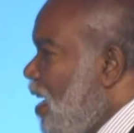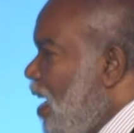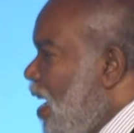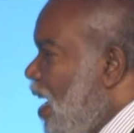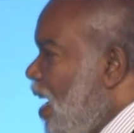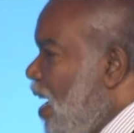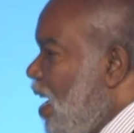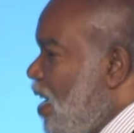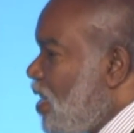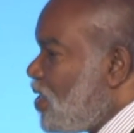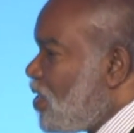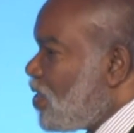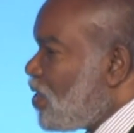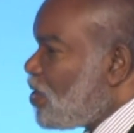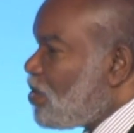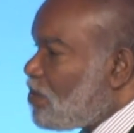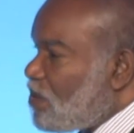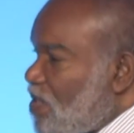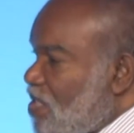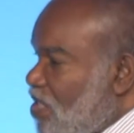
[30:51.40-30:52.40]
And
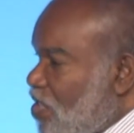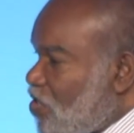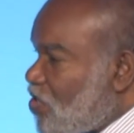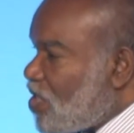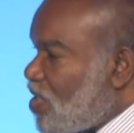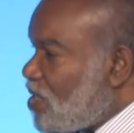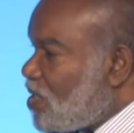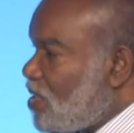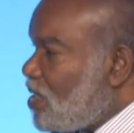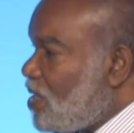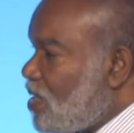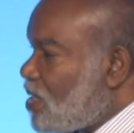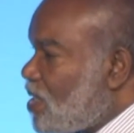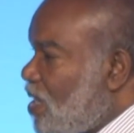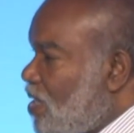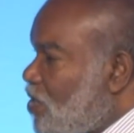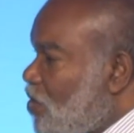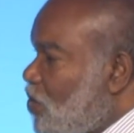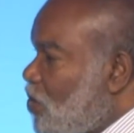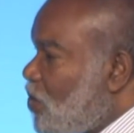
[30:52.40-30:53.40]
her physician
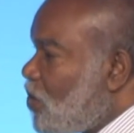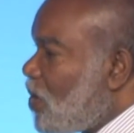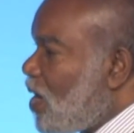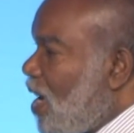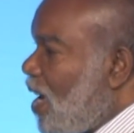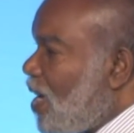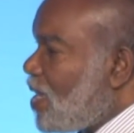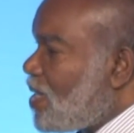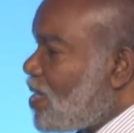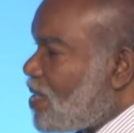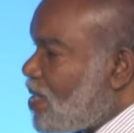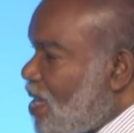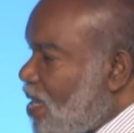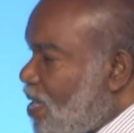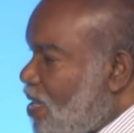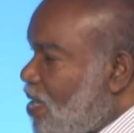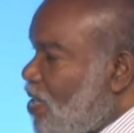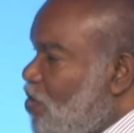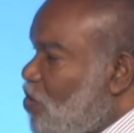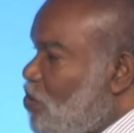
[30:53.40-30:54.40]
said, you know, I
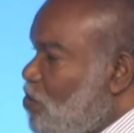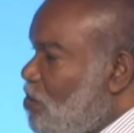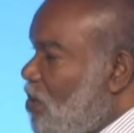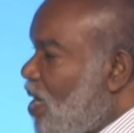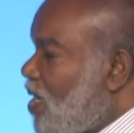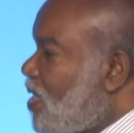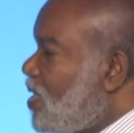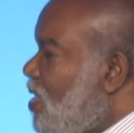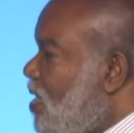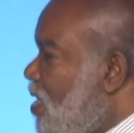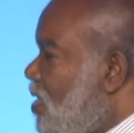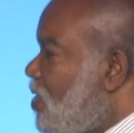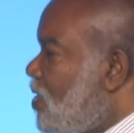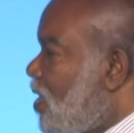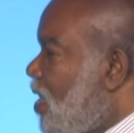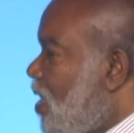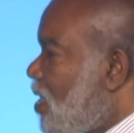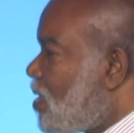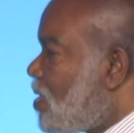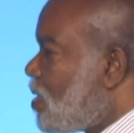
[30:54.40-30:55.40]
think you might need
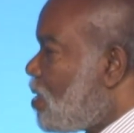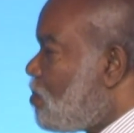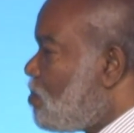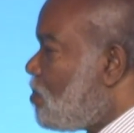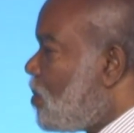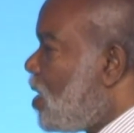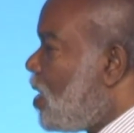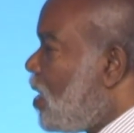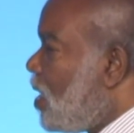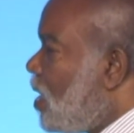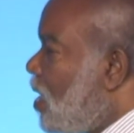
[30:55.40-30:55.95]
to get some